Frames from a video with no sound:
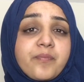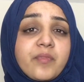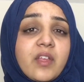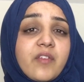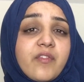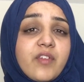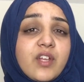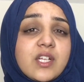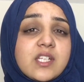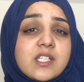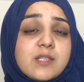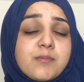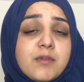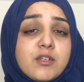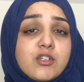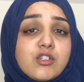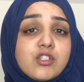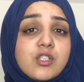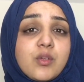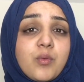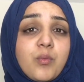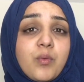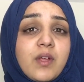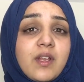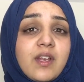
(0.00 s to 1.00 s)
if you can speak to
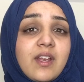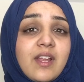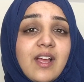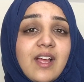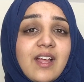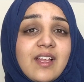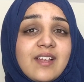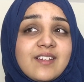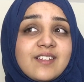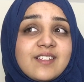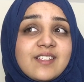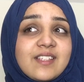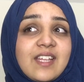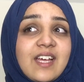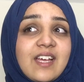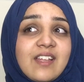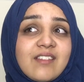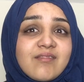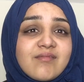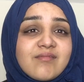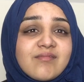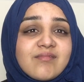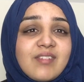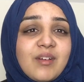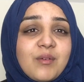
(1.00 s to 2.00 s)
someone and
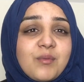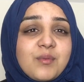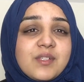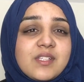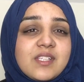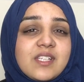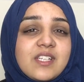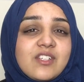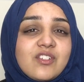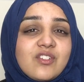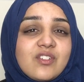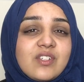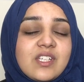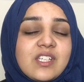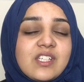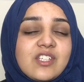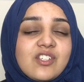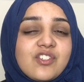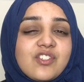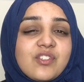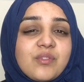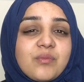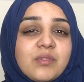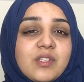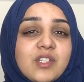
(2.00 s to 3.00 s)
that was literally
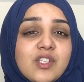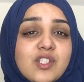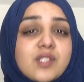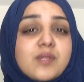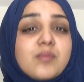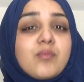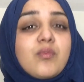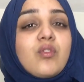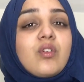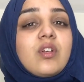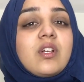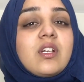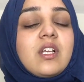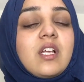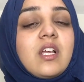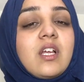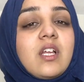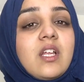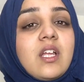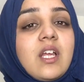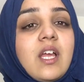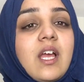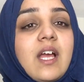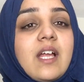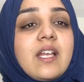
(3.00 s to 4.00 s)
just something small
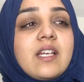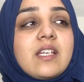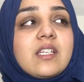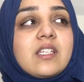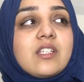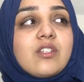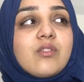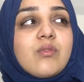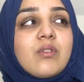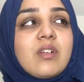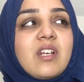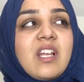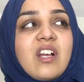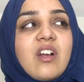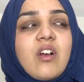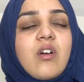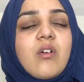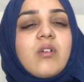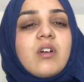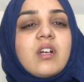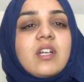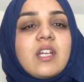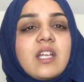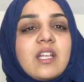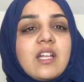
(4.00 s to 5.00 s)
and you were like,
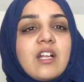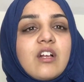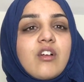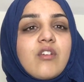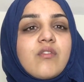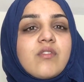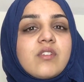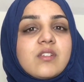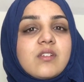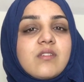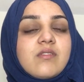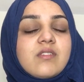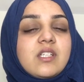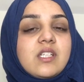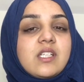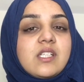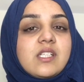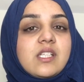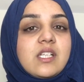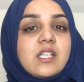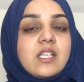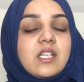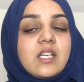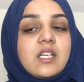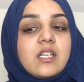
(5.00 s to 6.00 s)
oh, okay, that got resolved
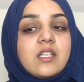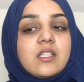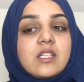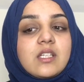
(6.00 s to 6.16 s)
easily,